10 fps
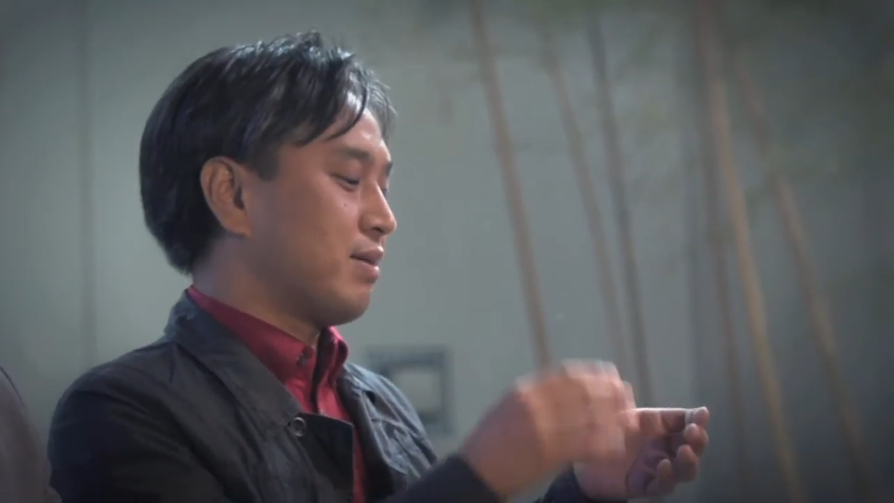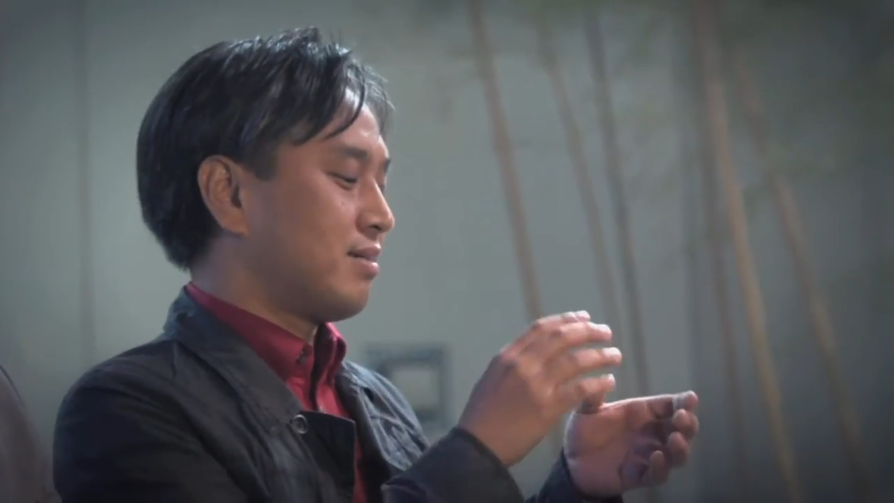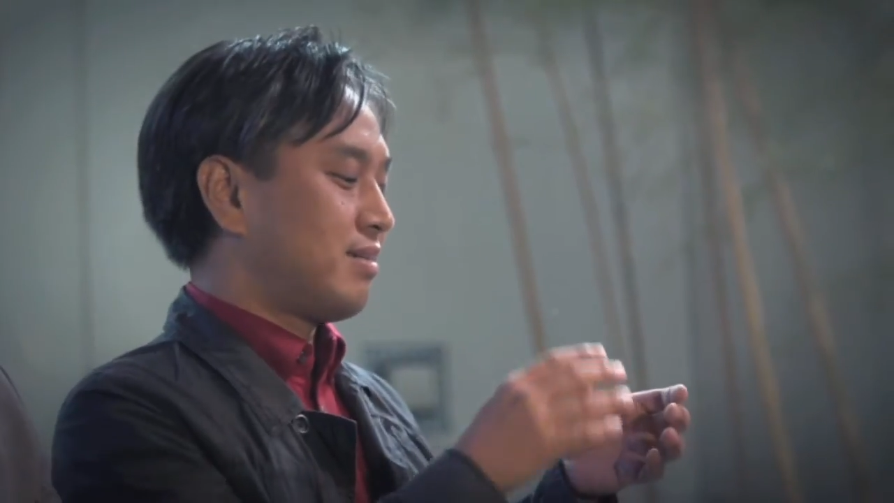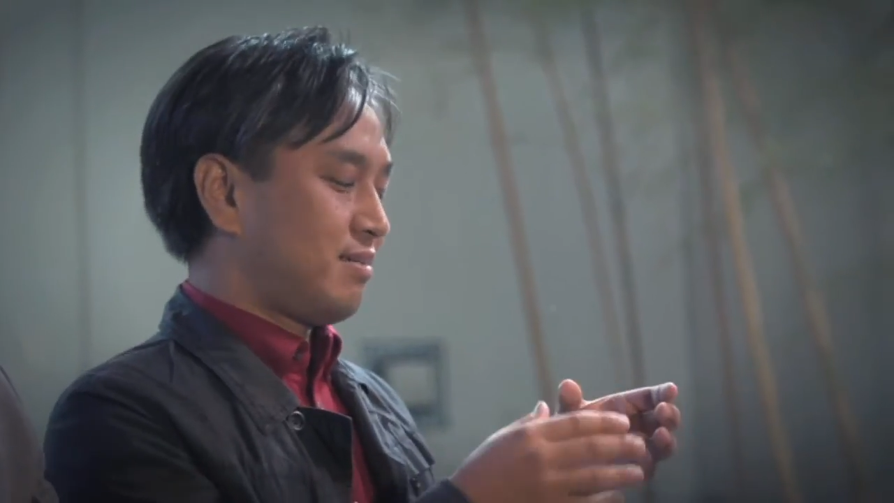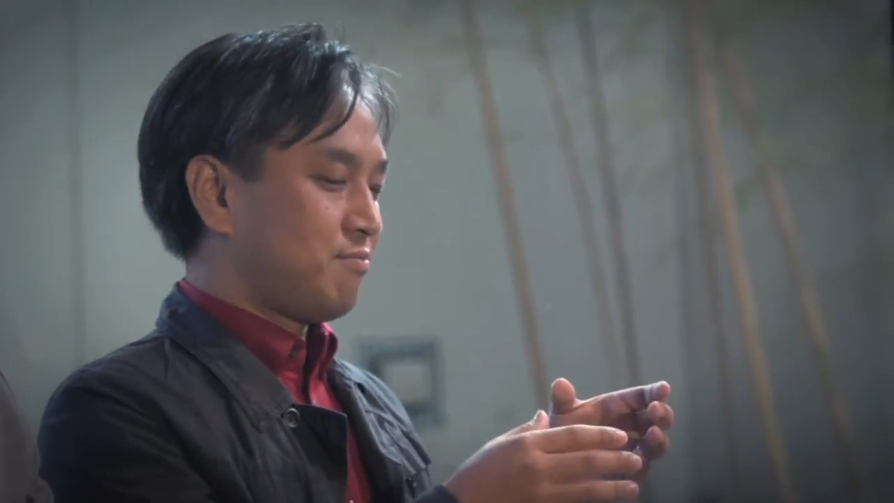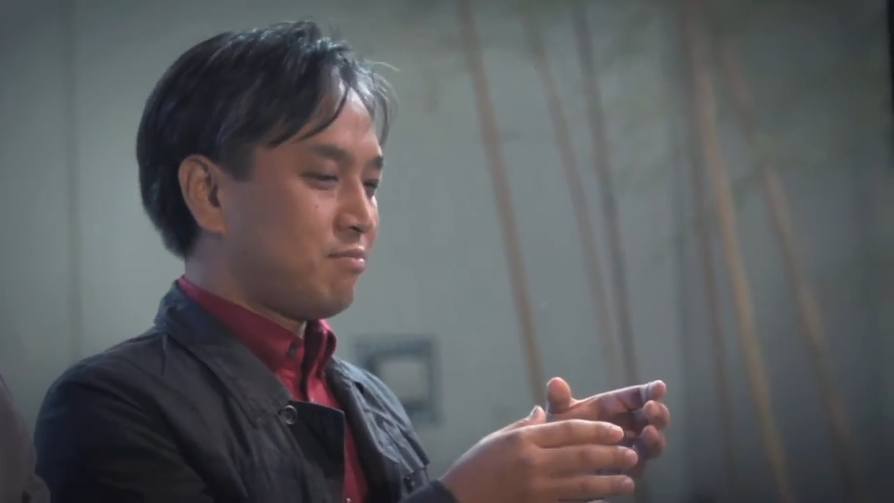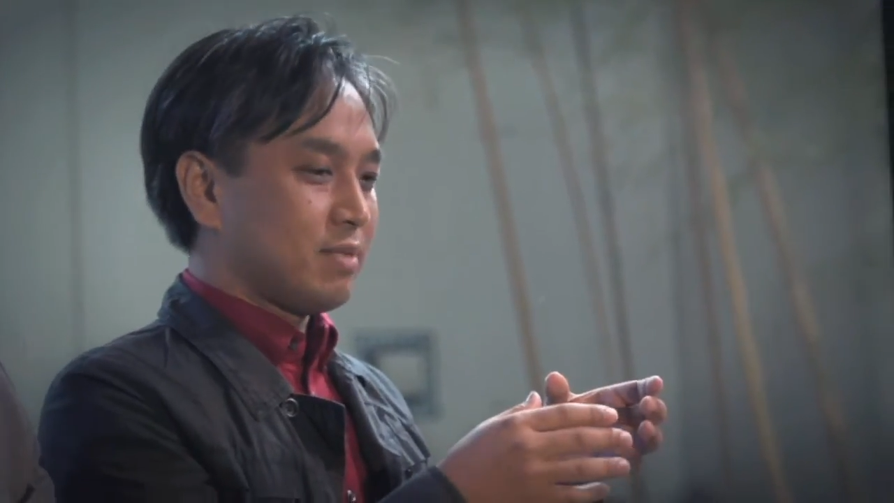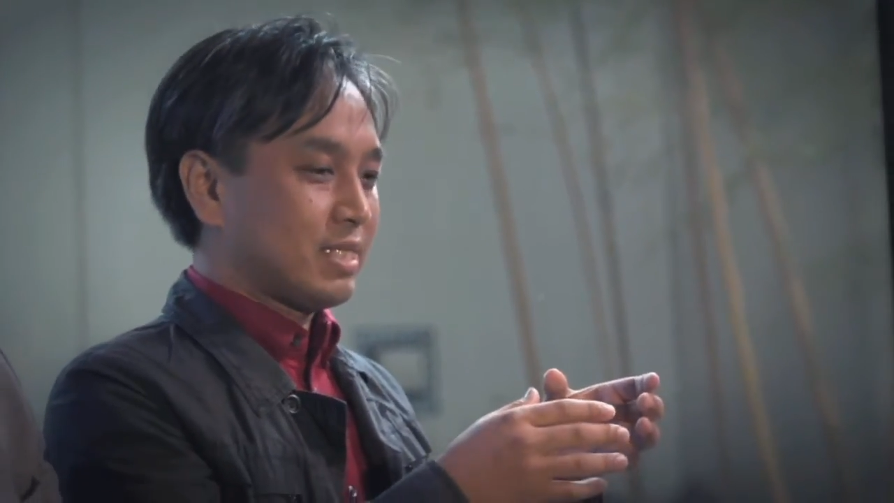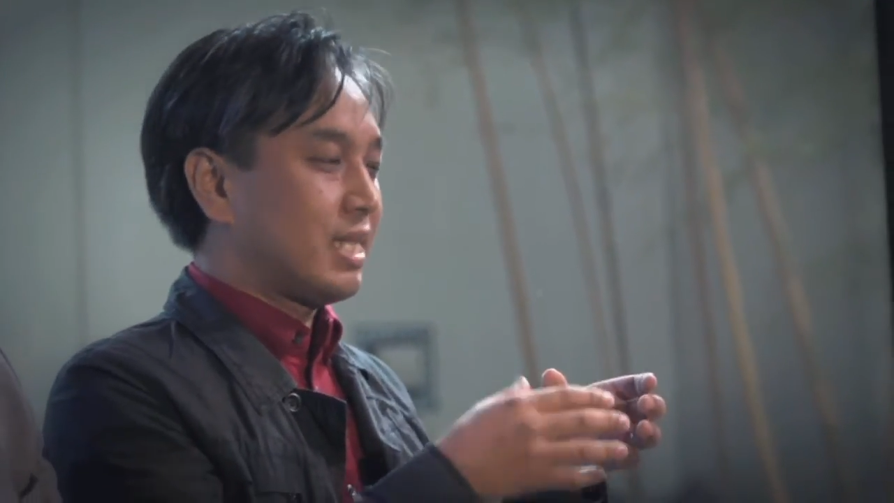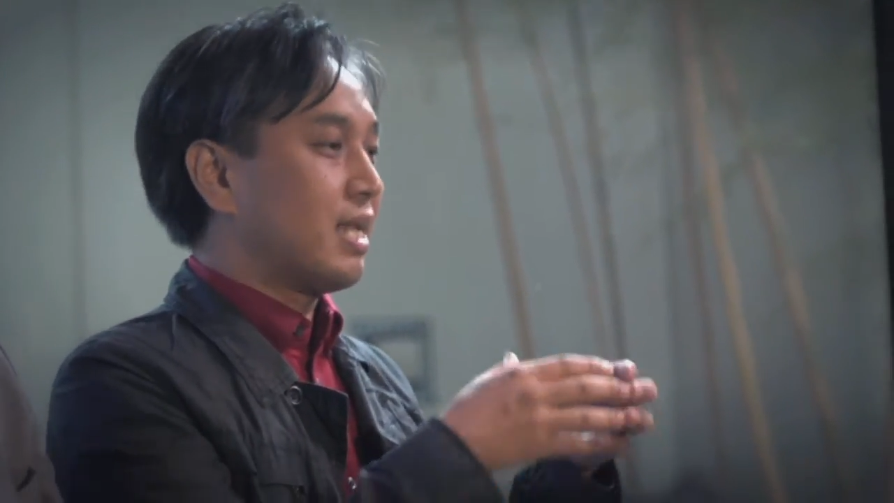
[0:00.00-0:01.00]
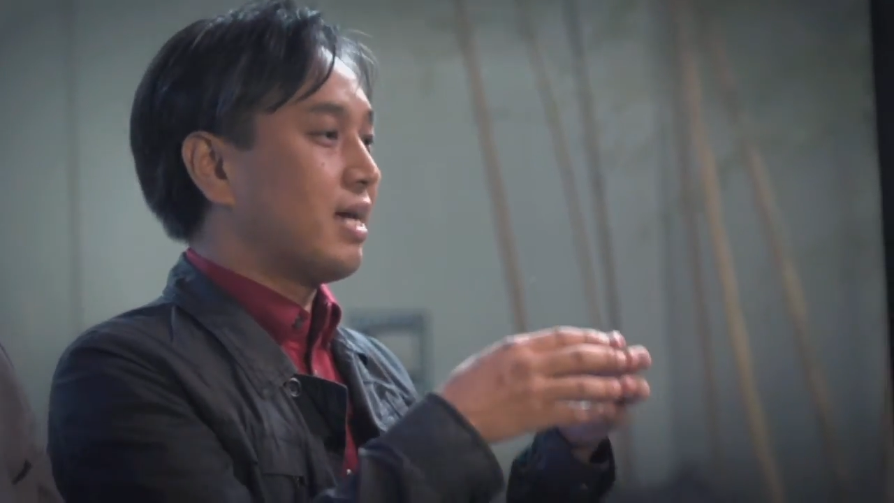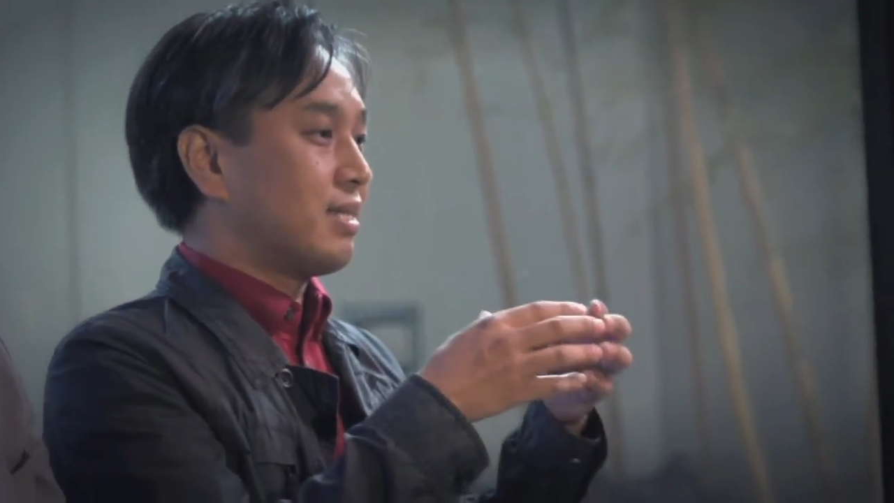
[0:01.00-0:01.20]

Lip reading: he puts it behind